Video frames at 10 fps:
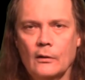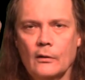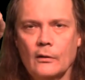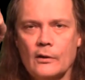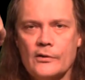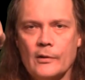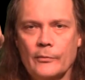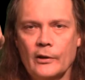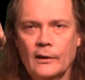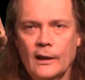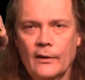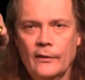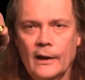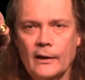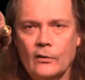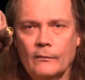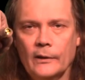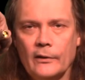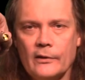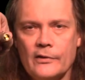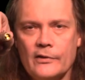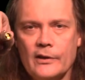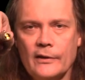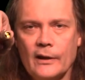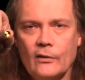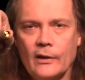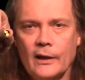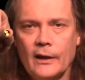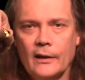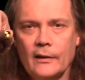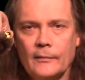look something like that. Hopefully you can see that okay.